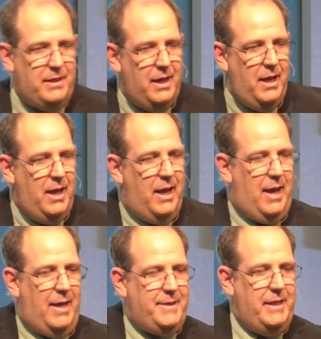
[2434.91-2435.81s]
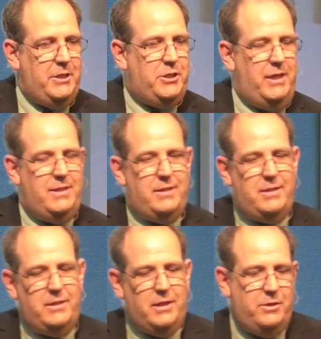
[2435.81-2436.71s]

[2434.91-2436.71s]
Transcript: And I think Jesus'